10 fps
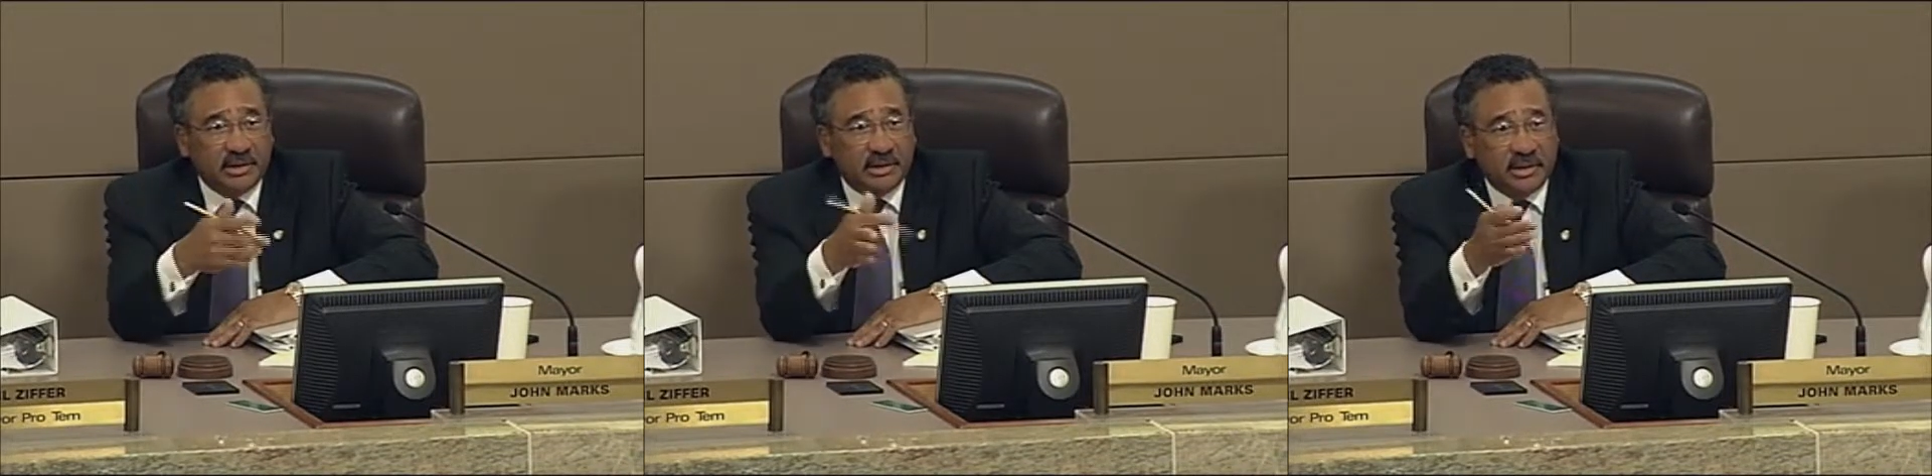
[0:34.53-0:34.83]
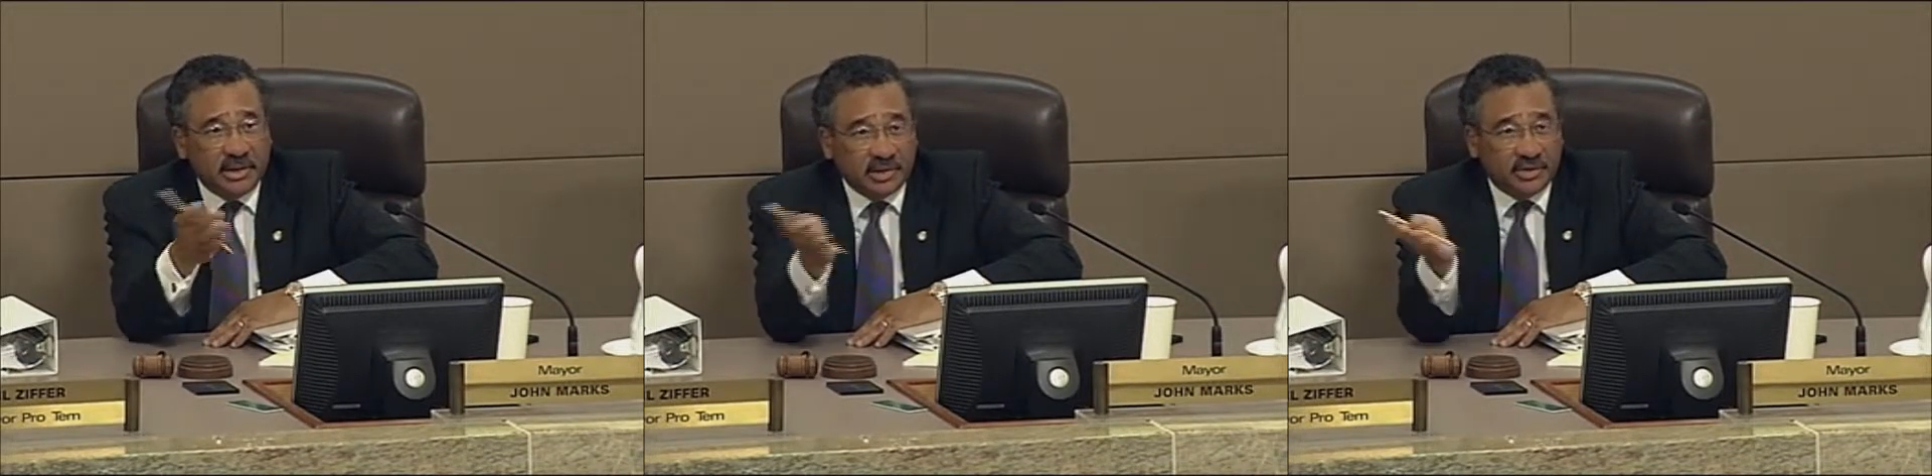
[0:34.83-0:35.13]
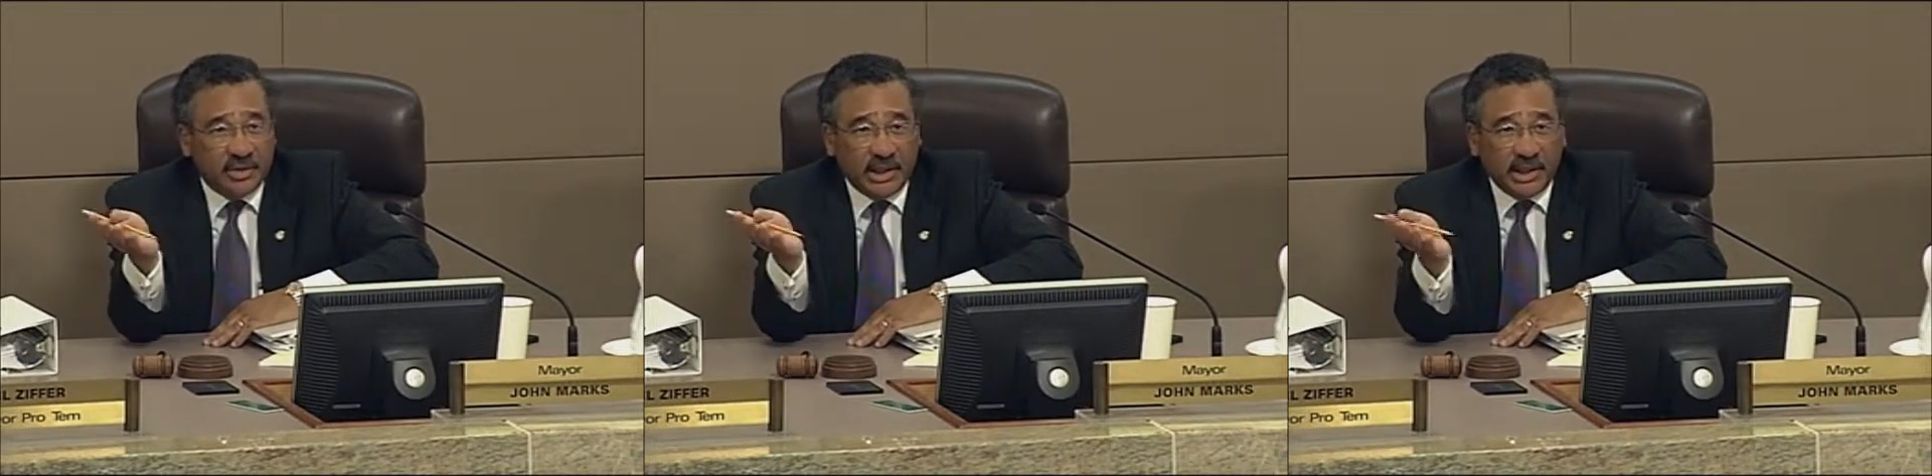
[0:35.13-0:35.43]

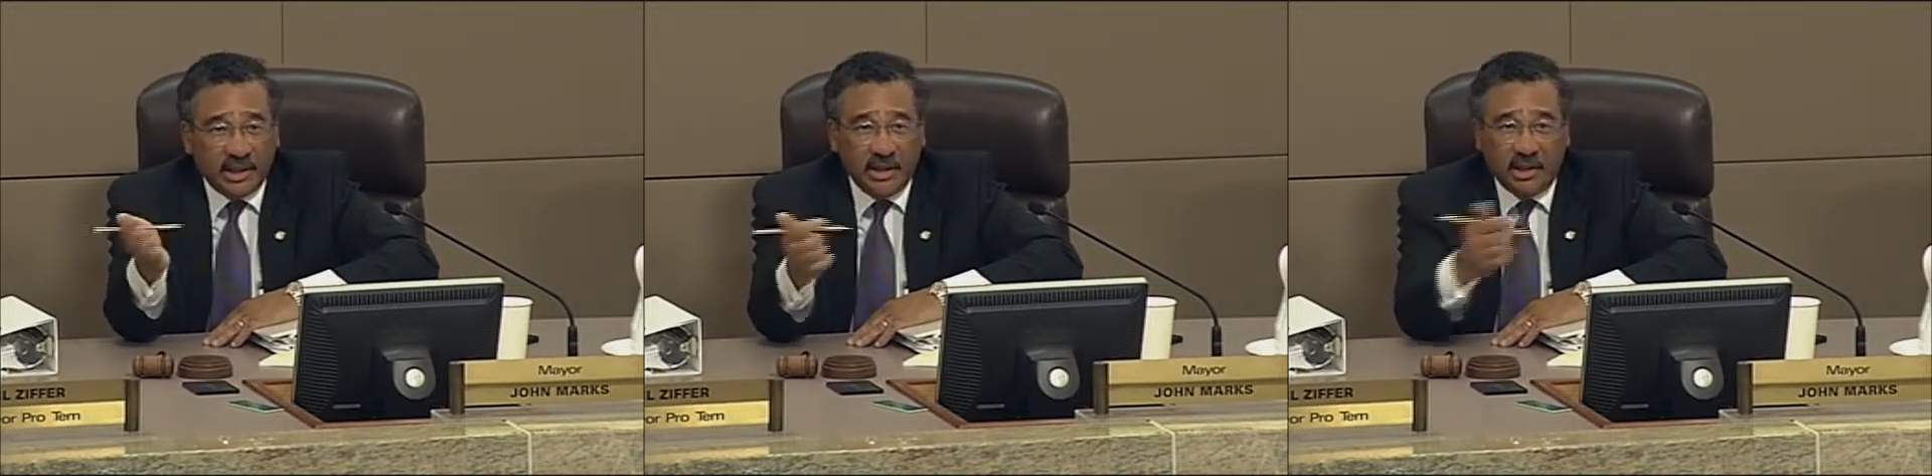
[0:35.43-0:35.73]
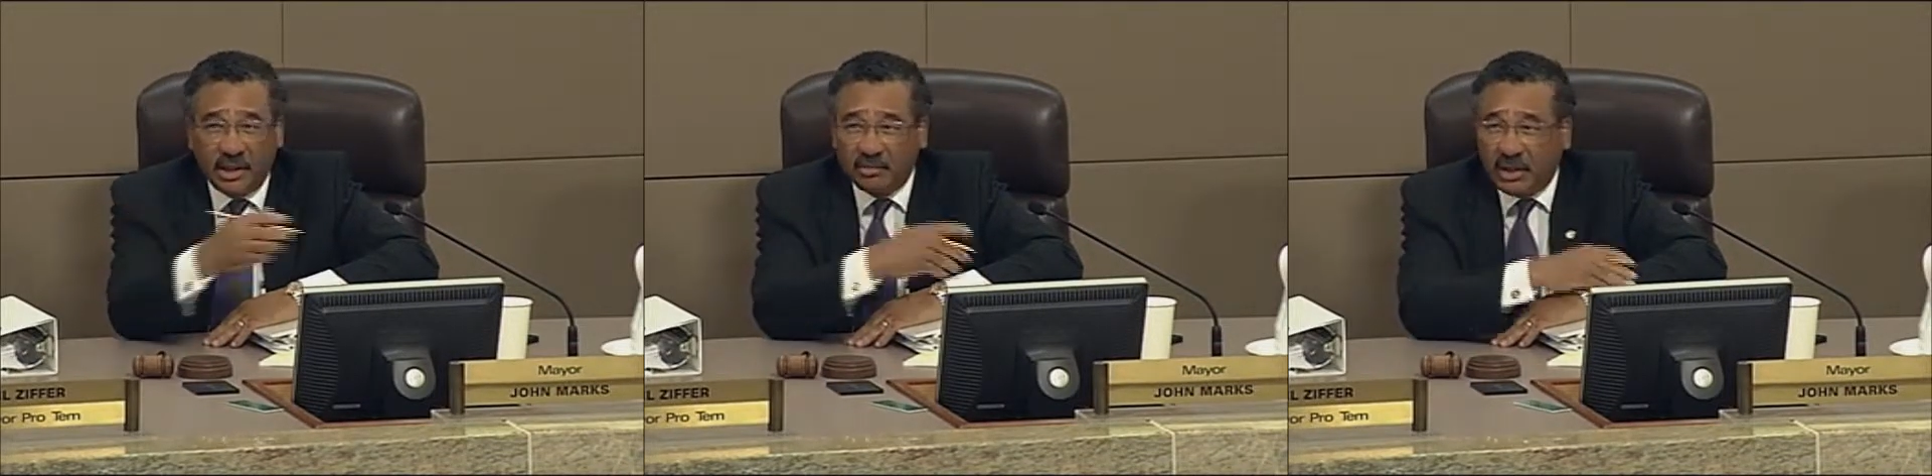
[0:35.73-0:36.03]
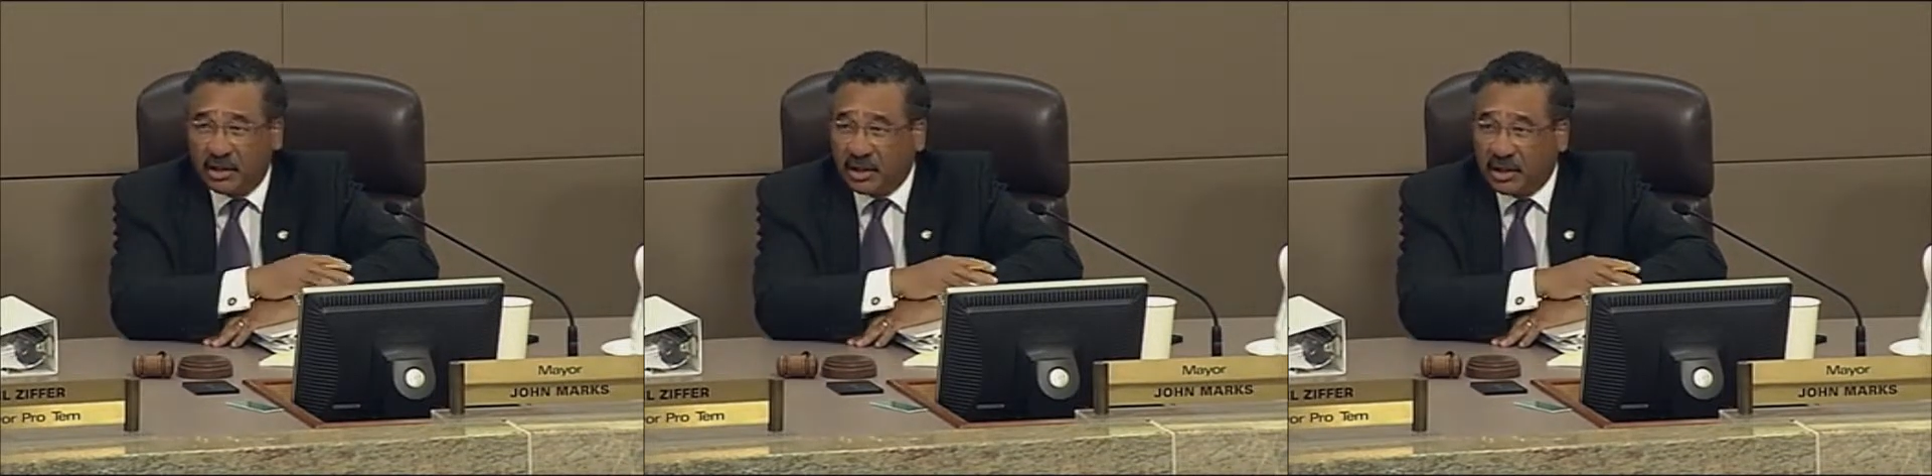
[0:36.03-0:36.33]
yesterday,
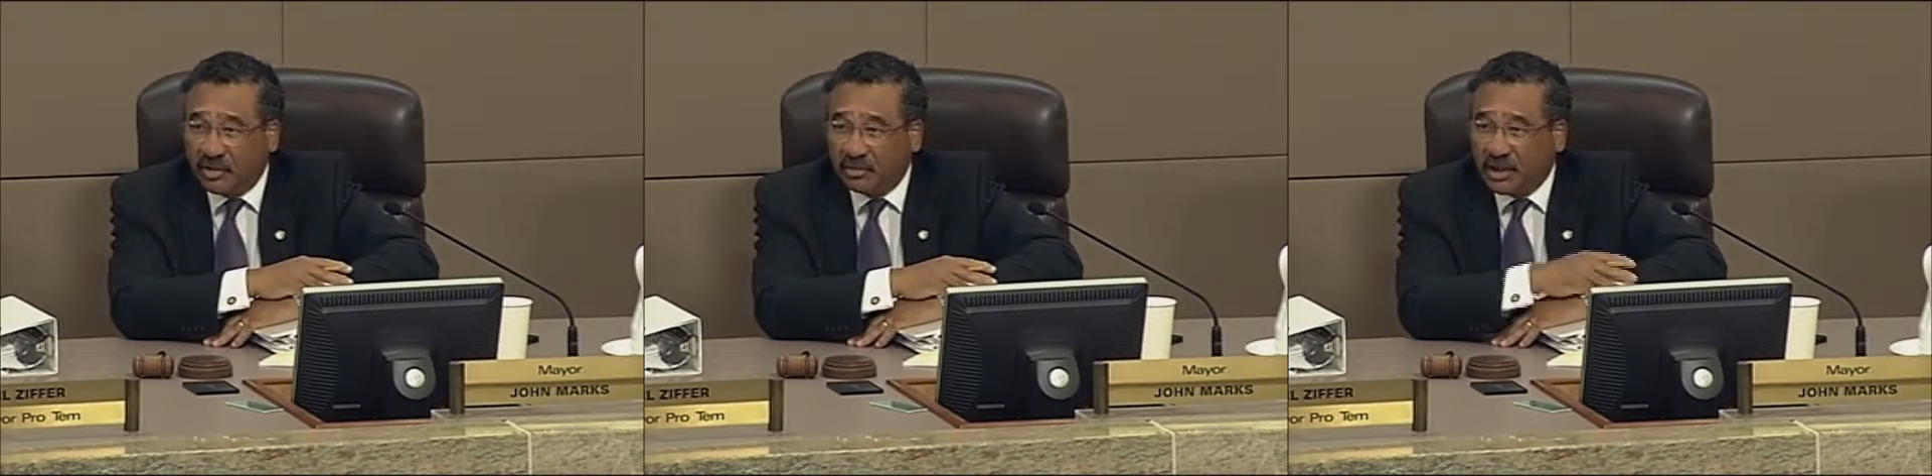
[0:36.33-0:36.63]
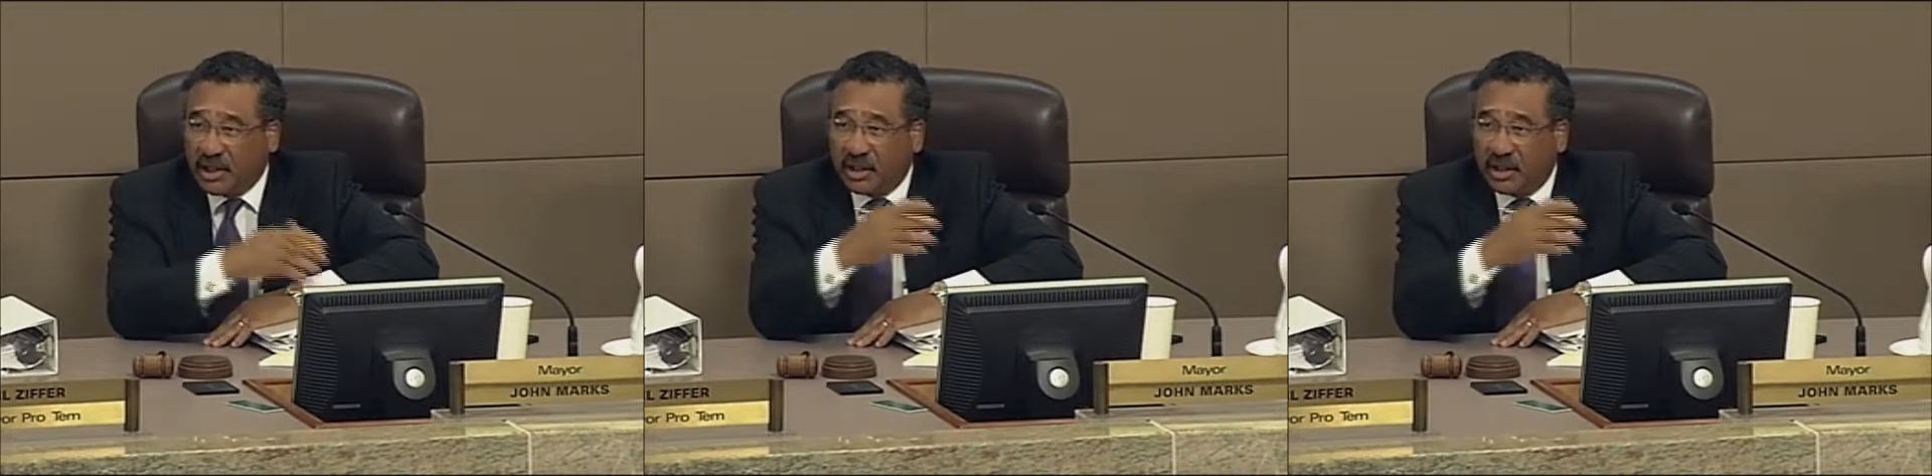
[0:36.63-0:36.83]
about government,